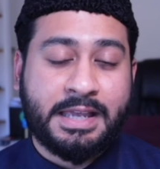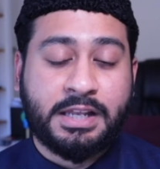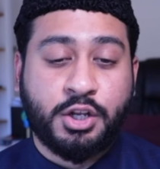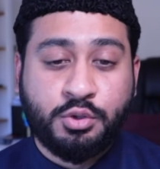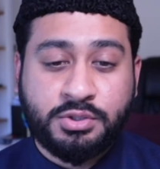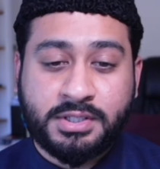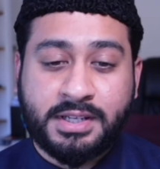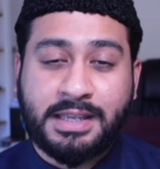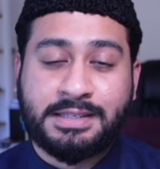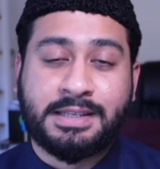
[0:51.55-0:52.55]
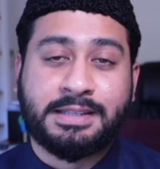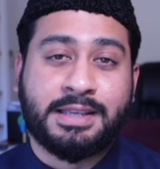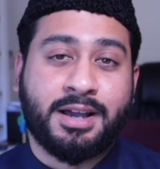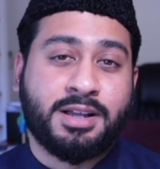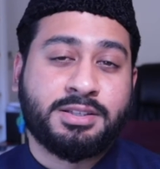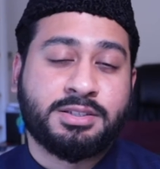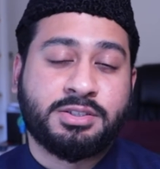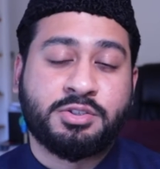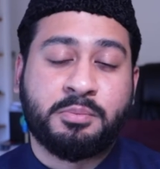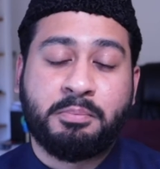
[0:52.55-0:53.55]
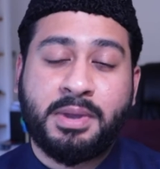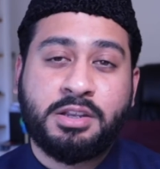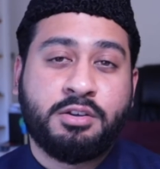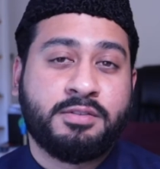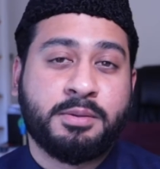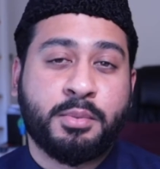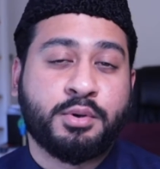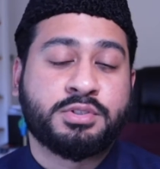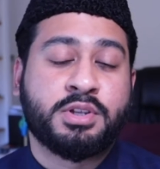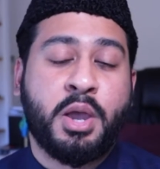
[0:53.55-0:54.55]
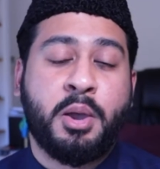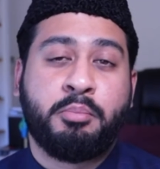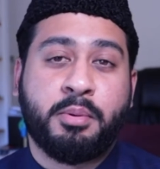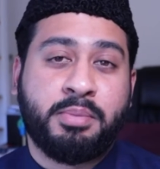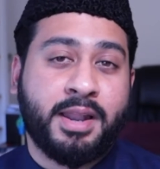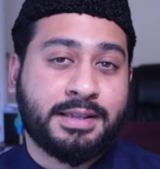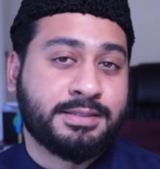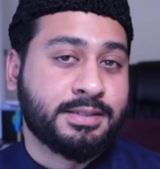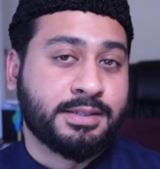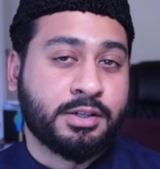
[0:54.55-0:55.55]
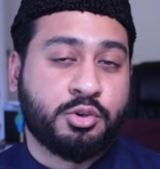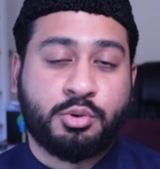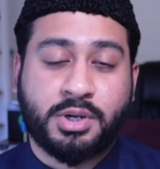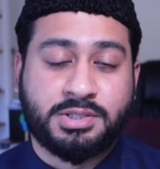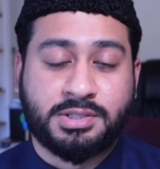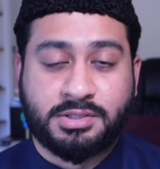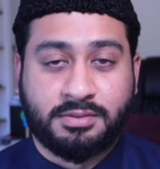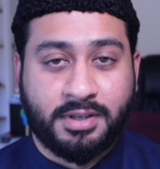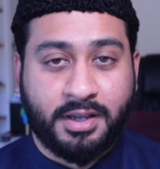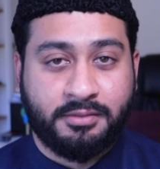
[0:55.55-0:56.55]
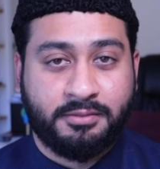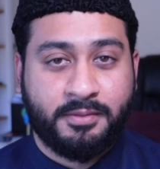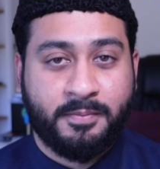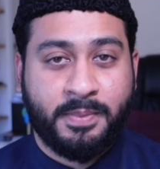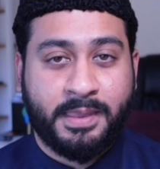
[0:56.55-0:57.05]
elucidating the answers to many of the most perplexing questions of life.